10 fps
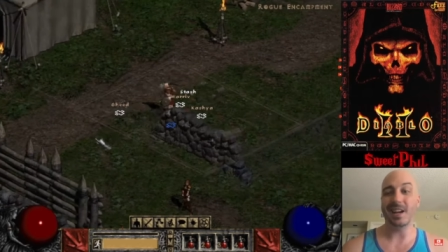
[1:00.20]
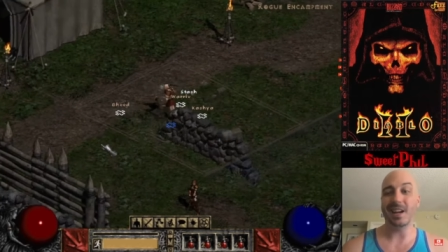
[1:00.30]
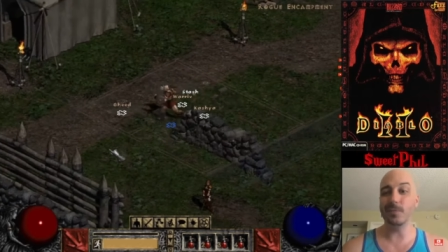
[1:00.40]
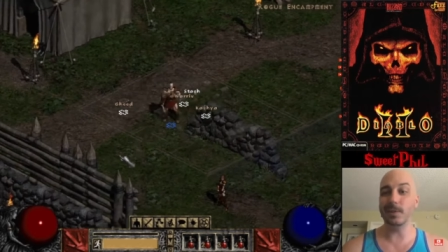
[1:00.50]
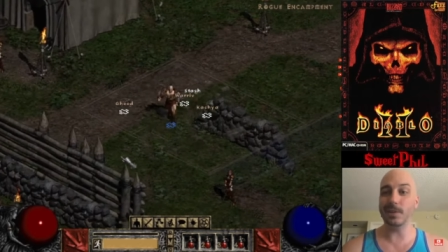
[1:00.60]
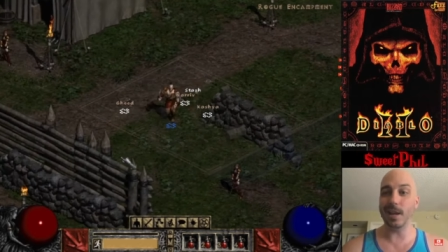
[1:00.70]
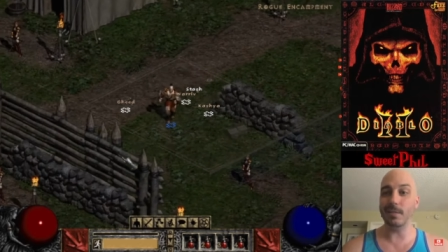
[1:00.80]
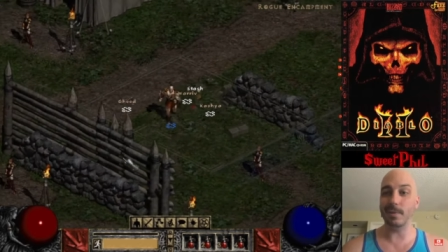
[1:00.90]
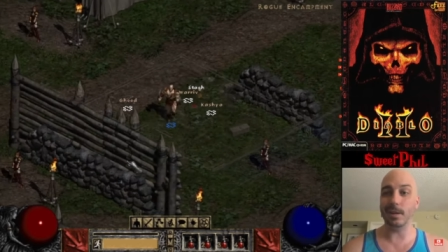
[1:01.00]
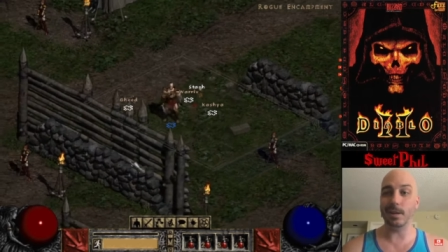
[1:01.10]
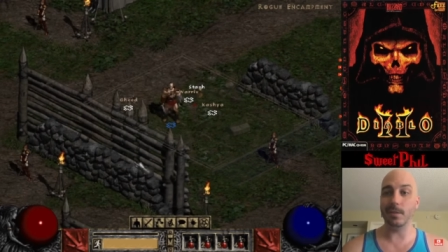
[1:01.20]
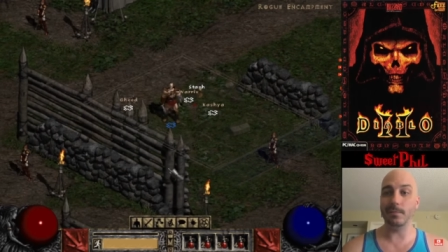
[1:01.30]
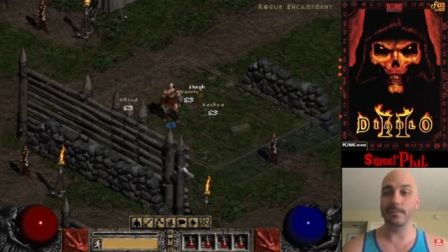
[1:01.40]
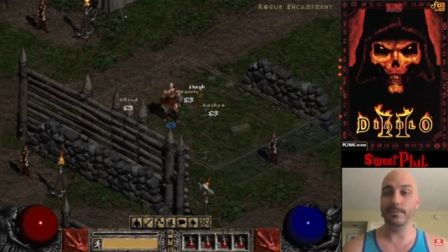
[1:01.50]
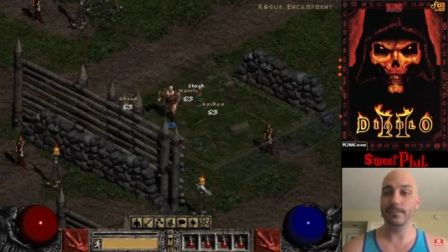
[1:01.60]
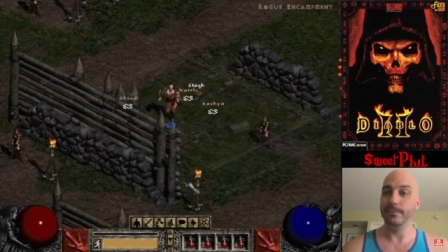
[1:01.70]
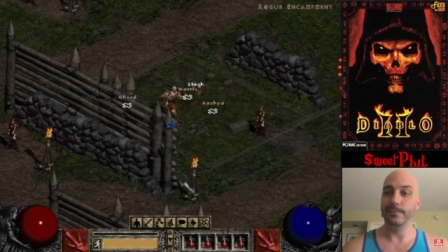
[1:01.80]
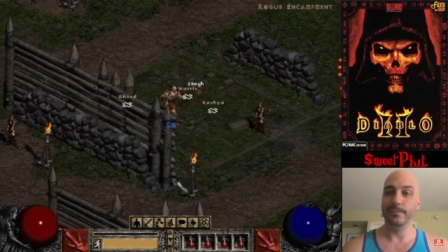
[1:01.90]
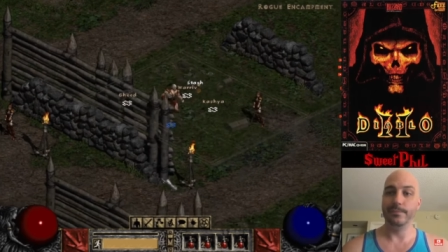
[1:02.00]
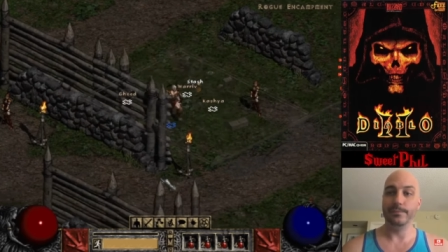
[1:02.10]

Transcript: I do this playthrough with the Barbarian.